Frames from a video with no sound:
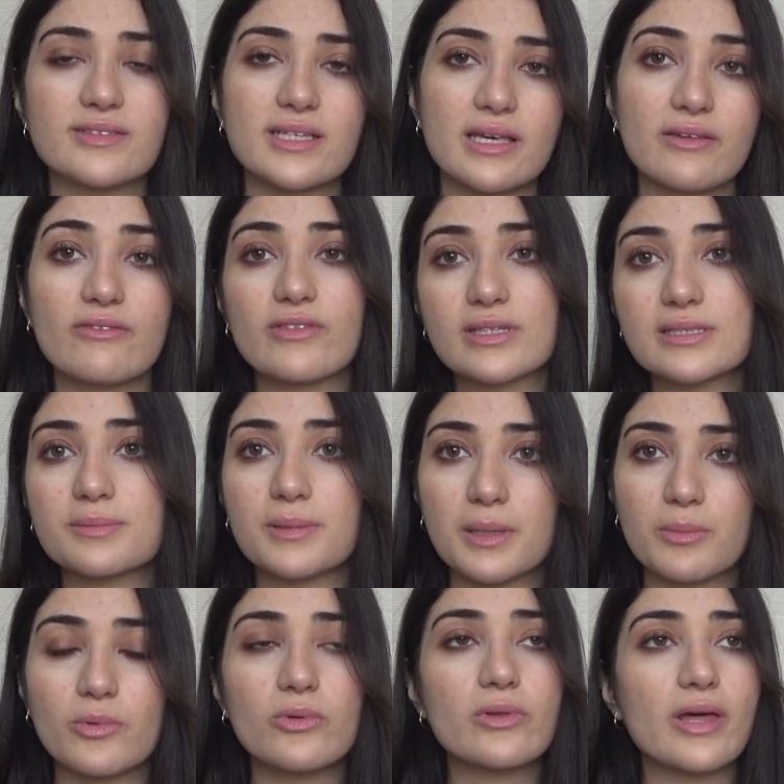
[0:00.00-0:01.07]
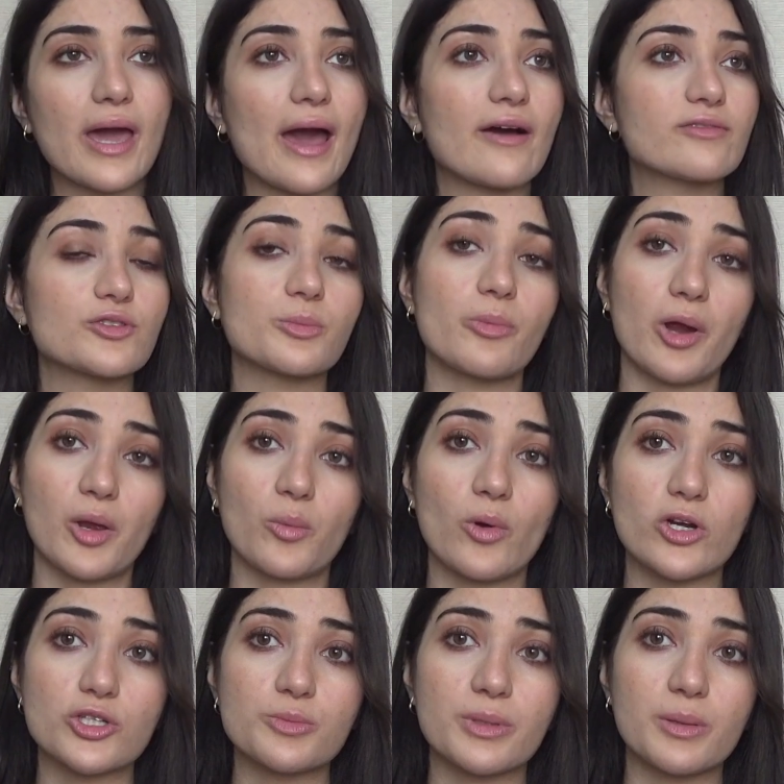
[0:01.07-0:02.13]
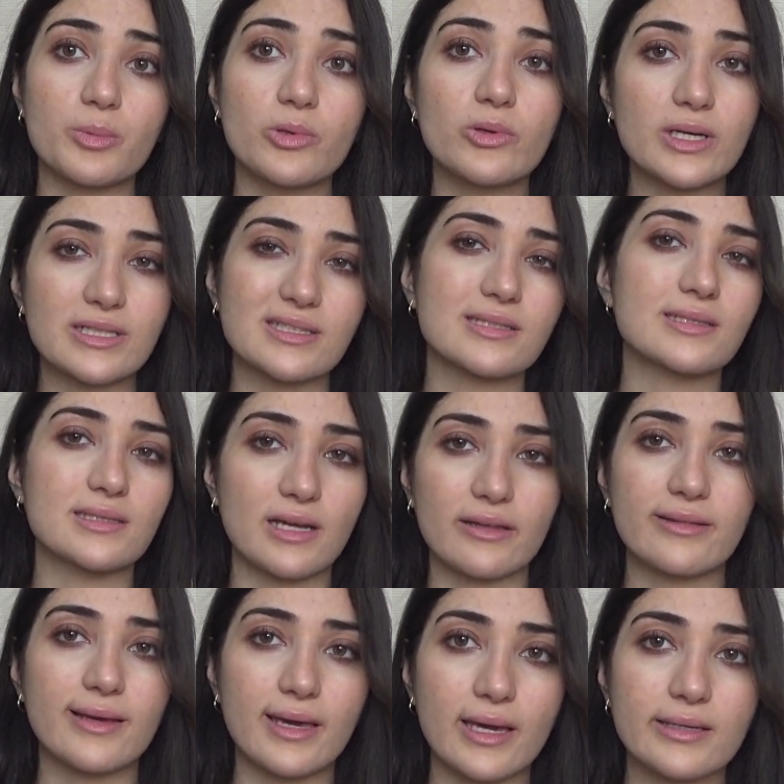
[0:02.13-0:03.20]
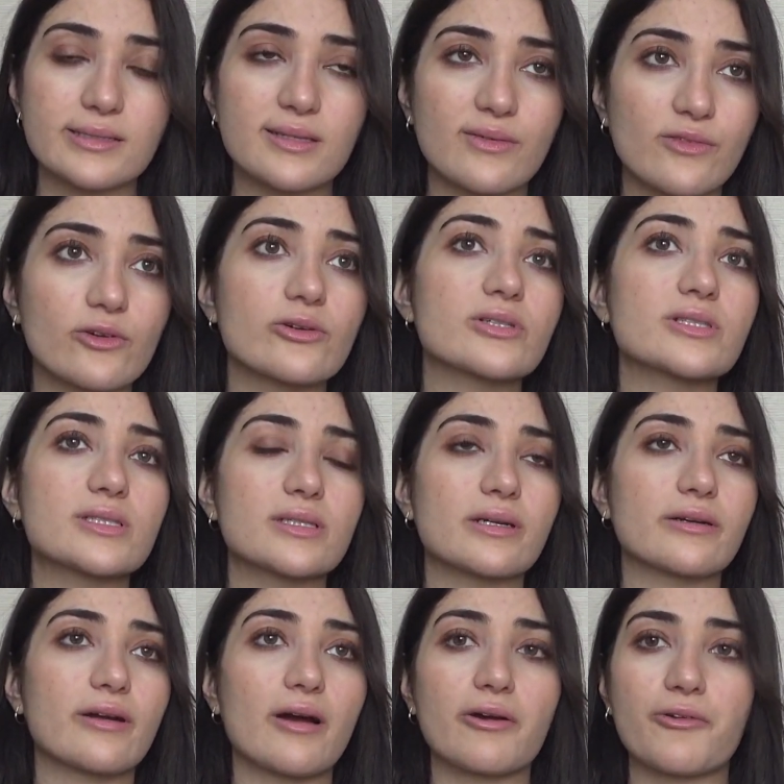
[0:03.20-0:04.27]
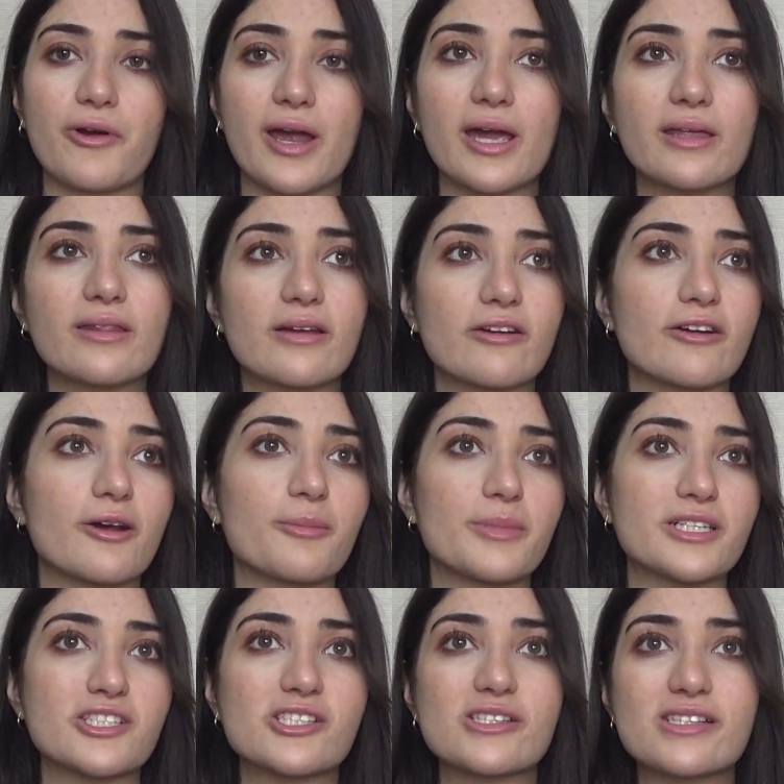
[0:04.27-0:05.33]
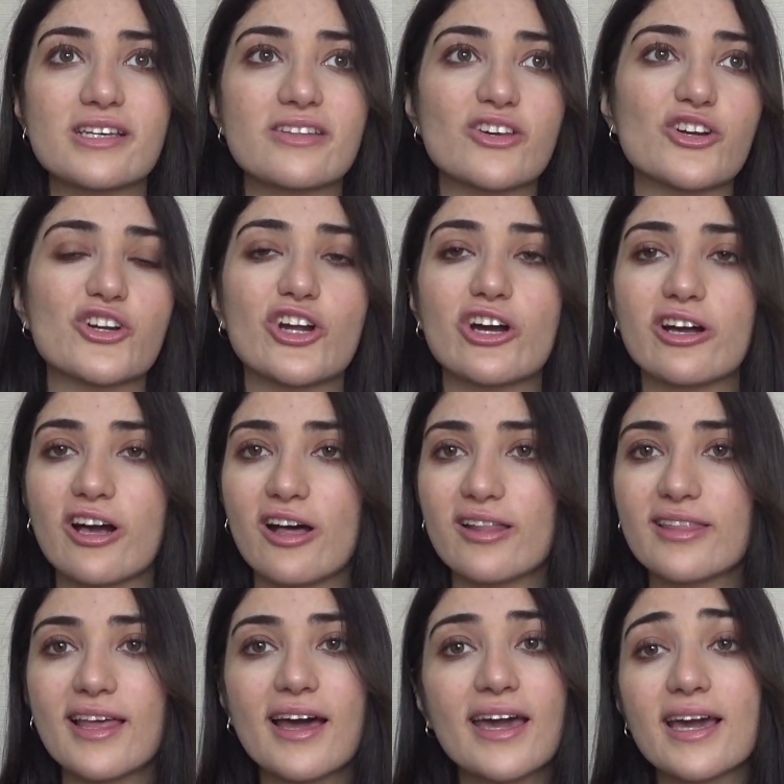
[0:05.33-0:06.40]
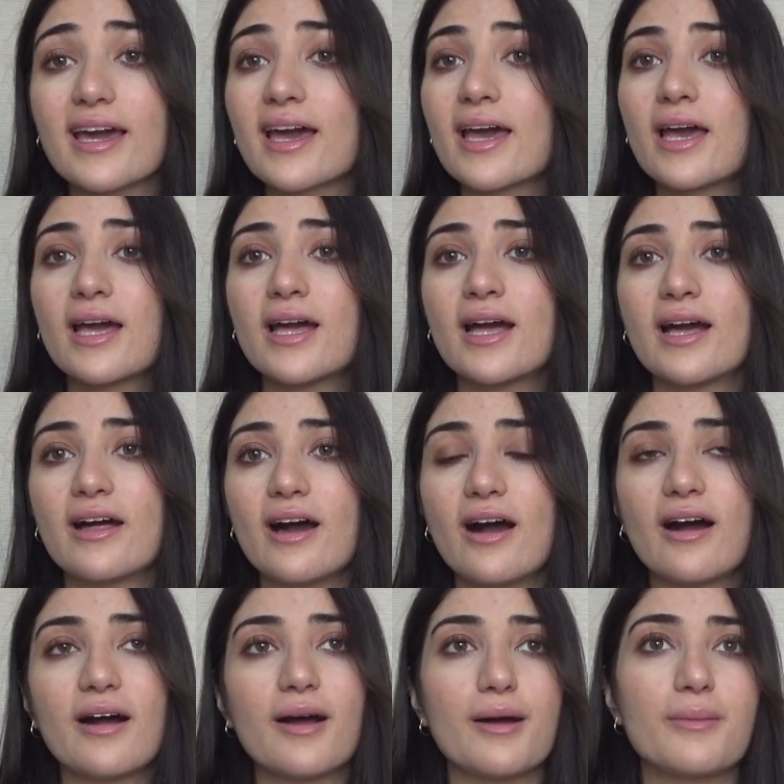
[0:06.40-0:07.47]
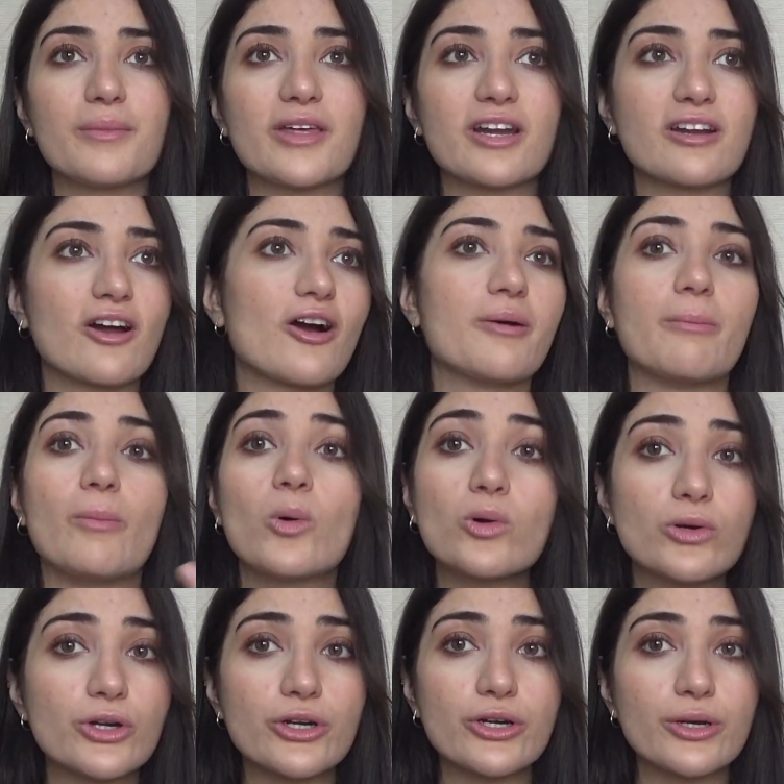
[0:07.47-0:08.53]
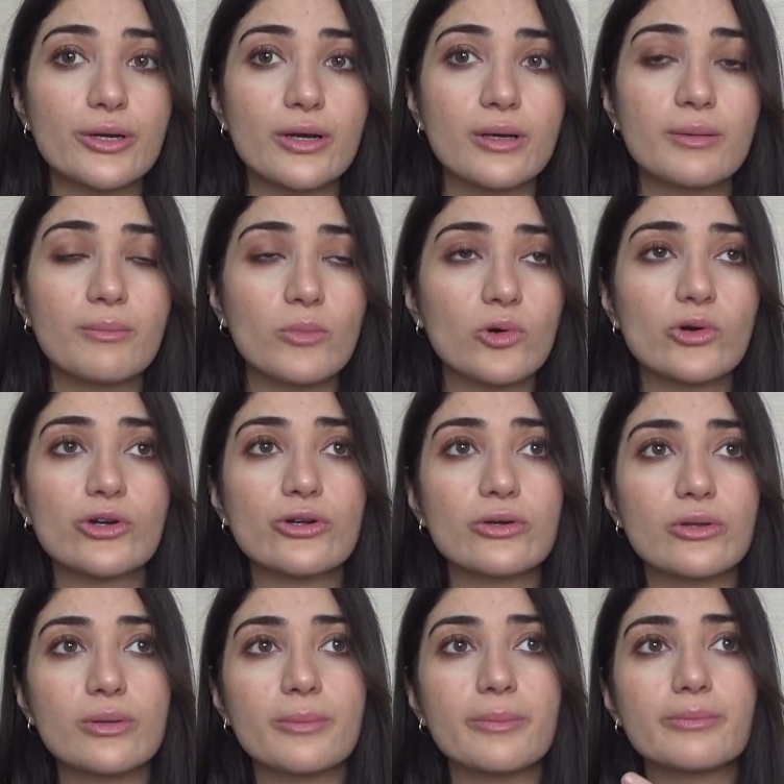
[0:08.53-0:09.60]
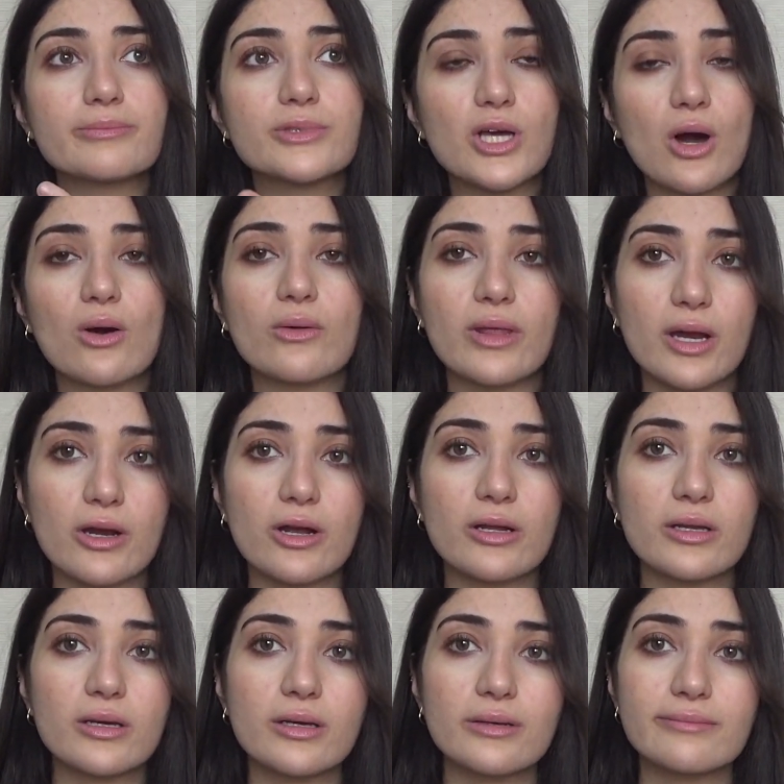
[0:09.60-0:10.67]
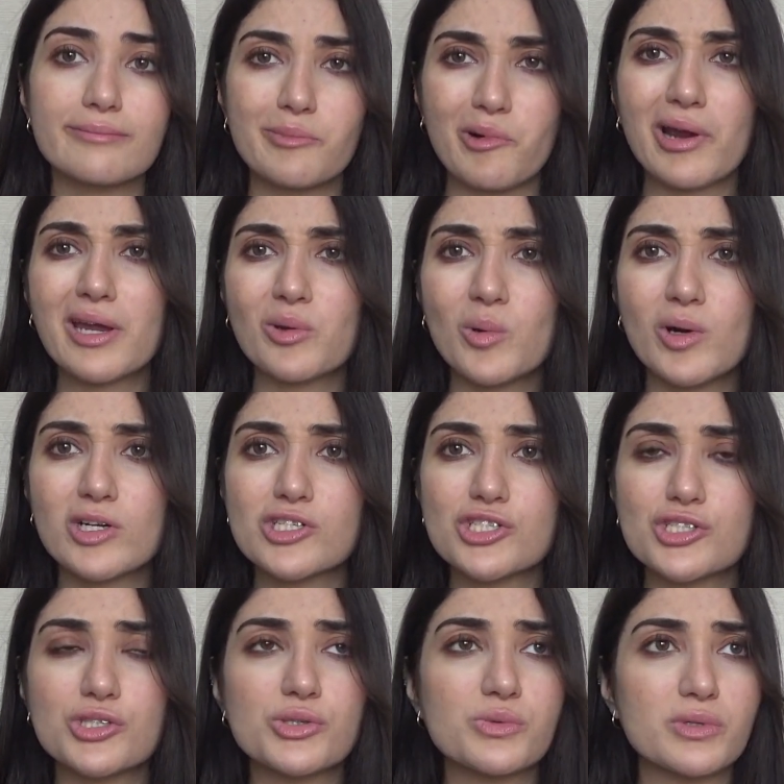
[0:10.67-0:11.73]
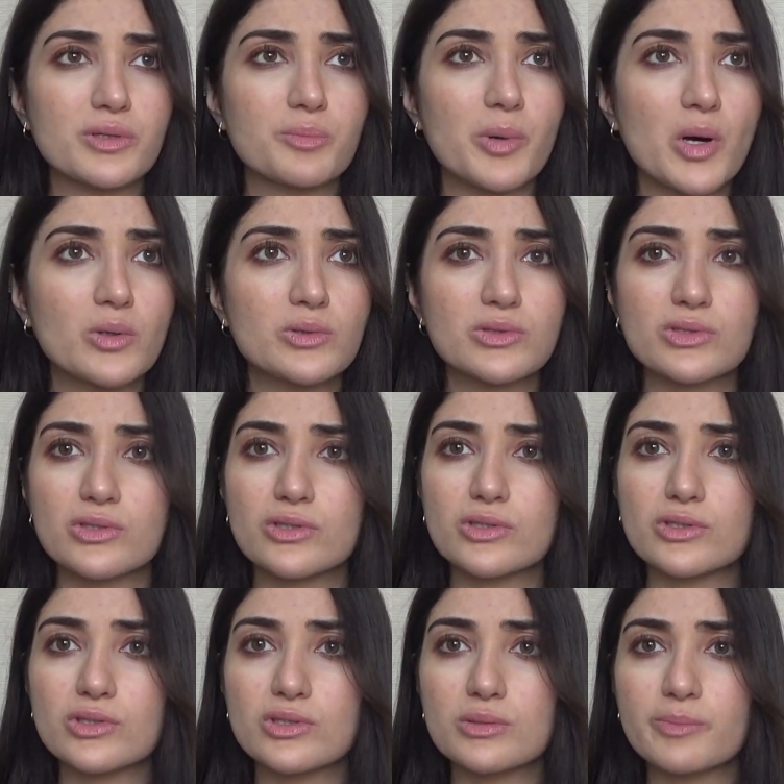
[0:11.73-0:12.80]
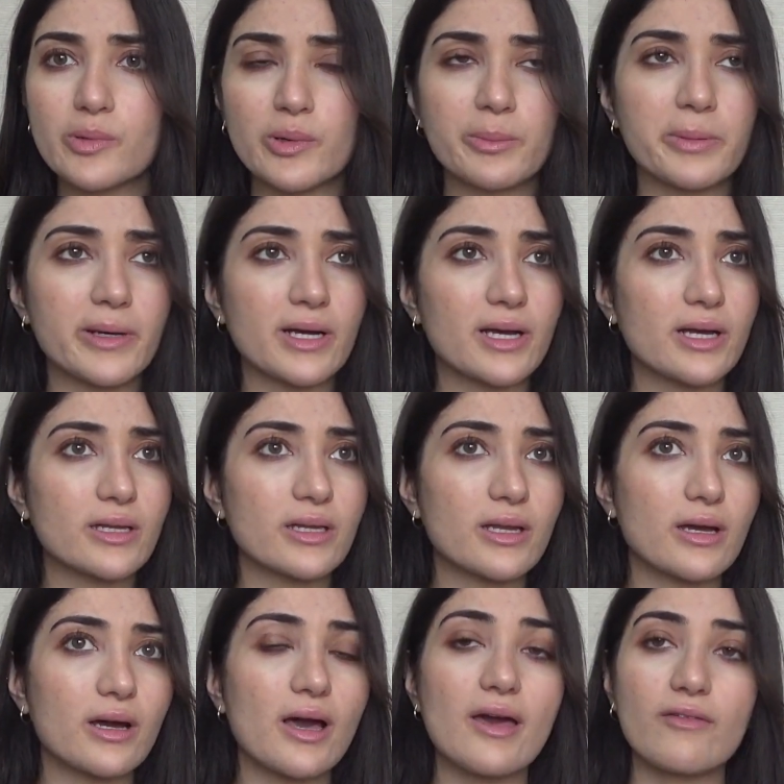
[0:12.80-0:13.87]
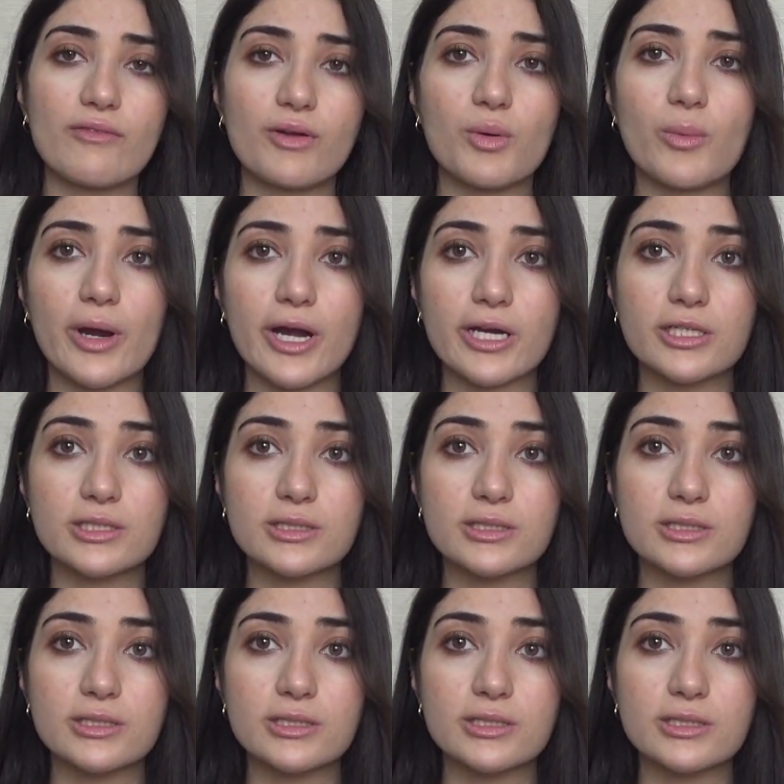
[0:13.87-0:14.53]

convince people, they have to brainwash people, because it's not the case, of course. They're not great, they're not majestic, they're not godlike, they're not immortal, so they're gonna brainwash you with posters, propaganda everywhere,